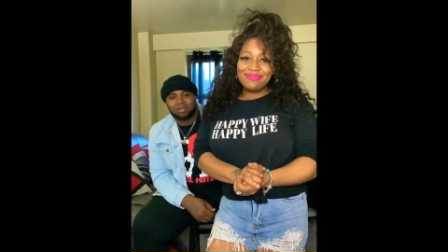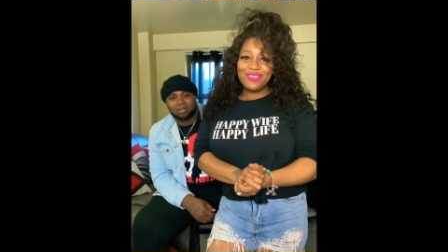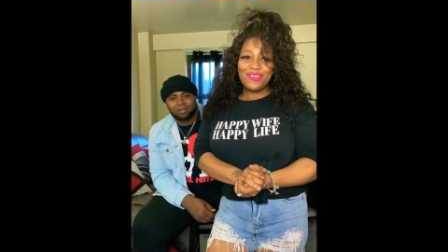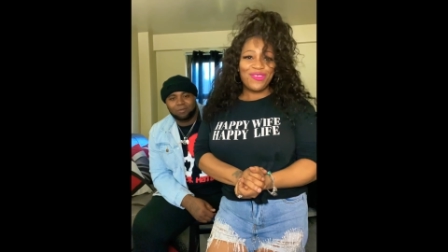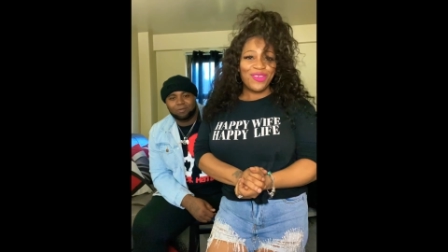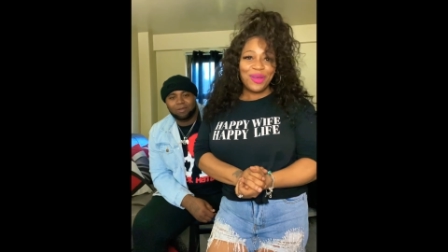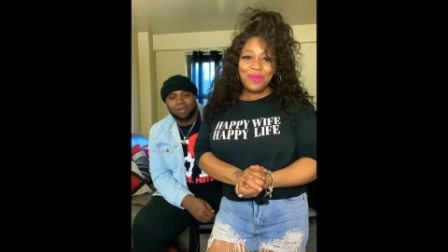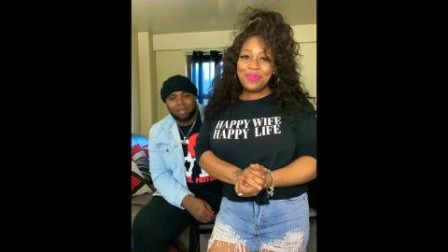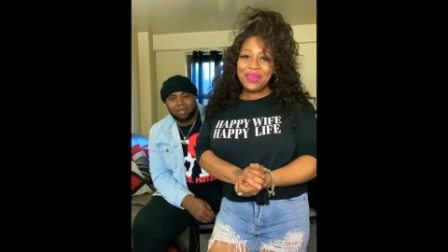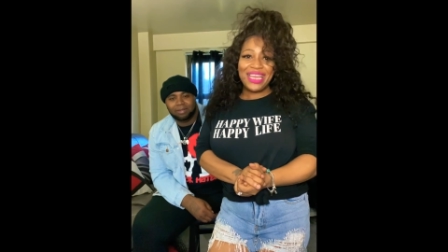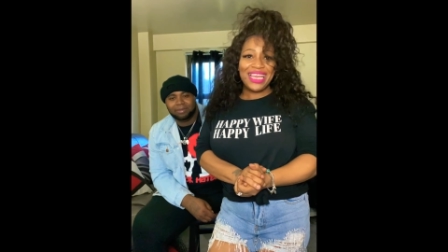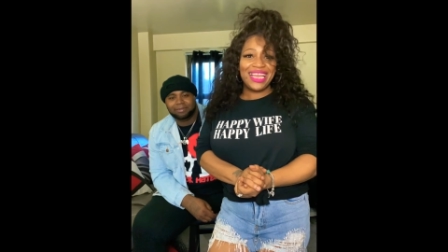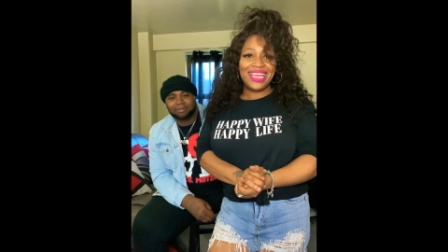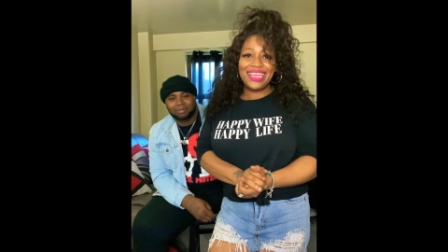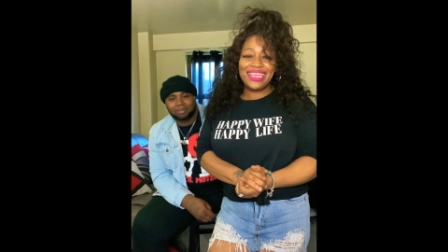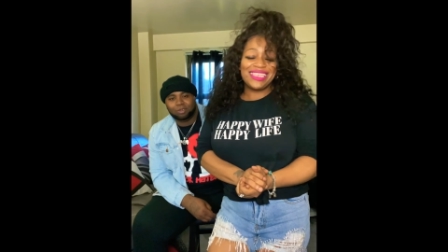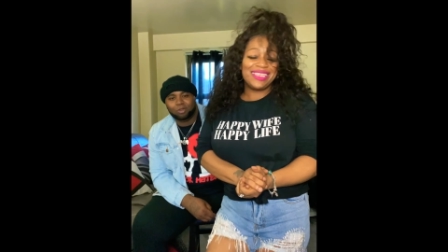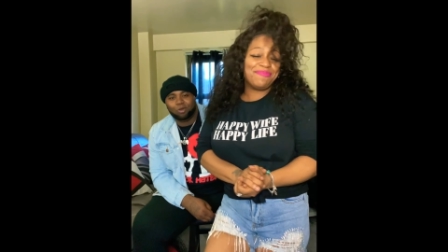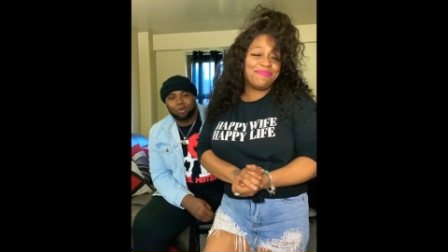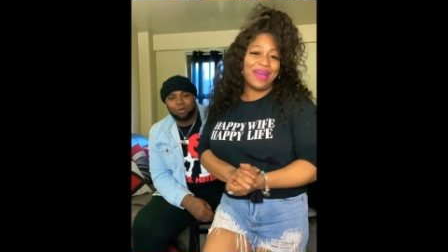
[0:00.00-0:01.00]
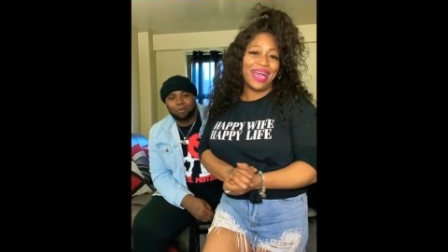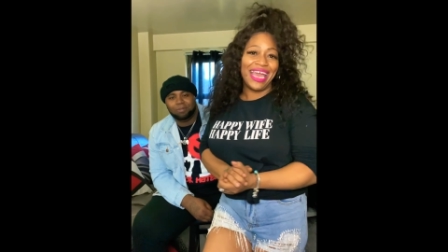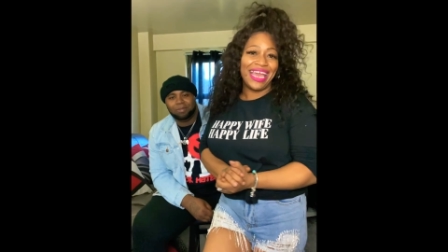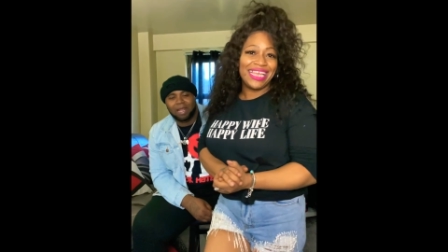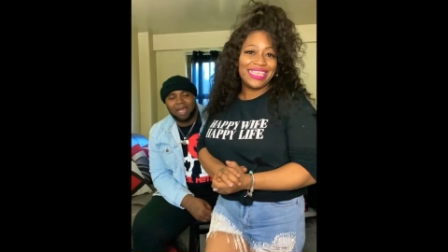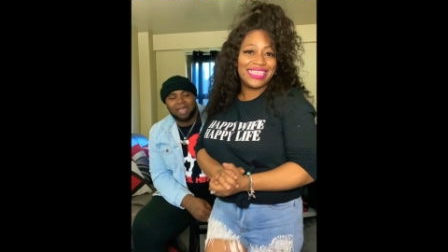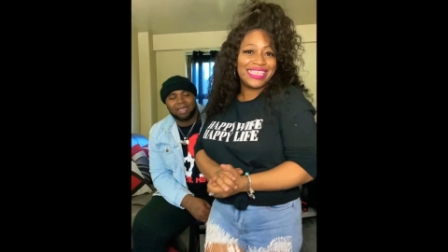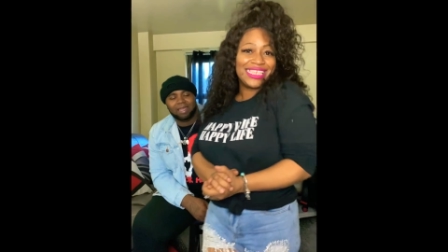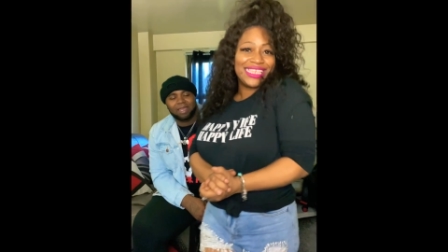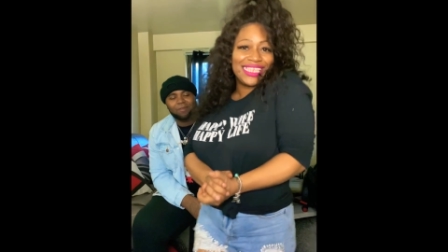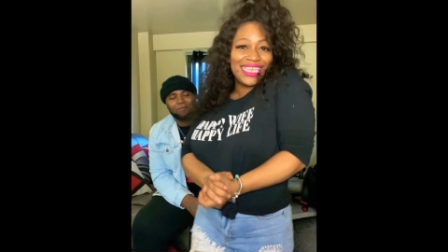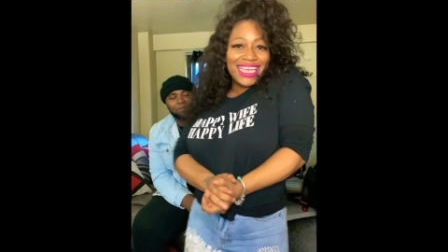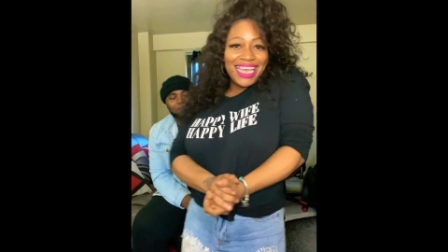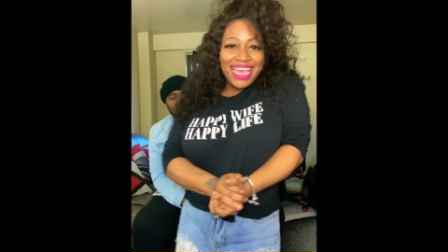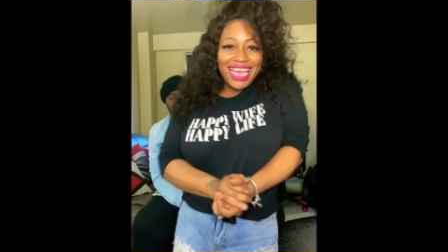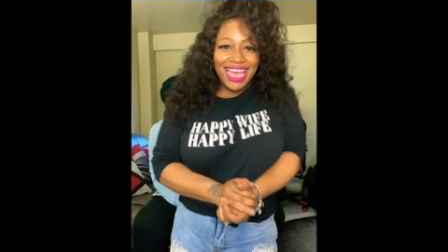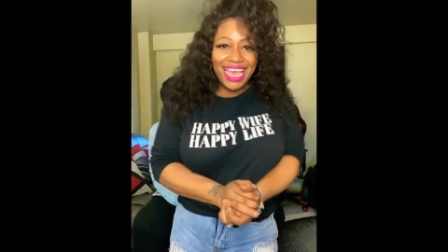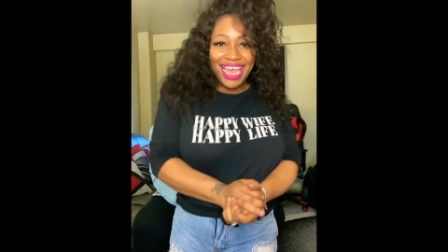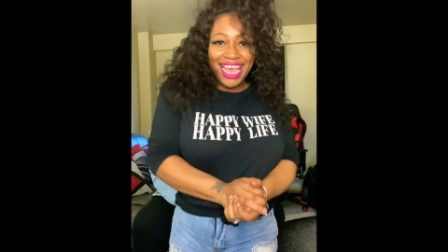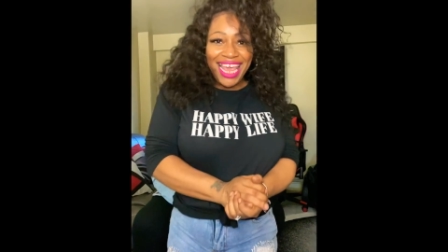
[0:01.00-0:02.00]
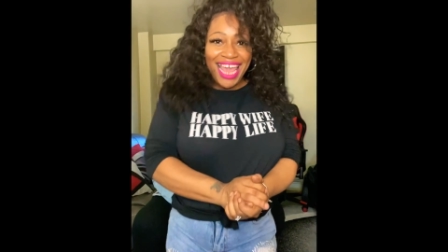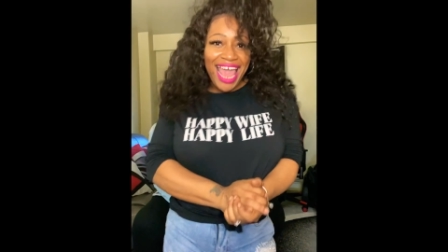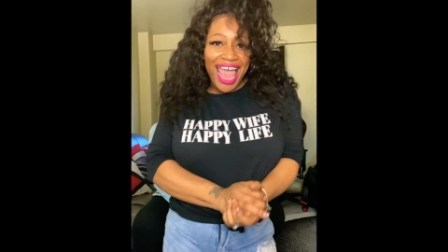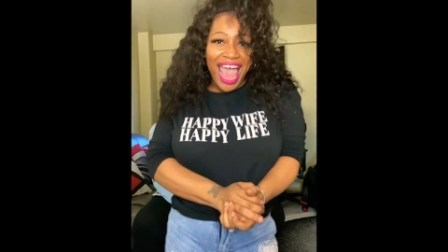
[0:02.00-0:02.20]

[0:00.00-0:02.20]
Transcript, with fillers: You feel me? But black everything.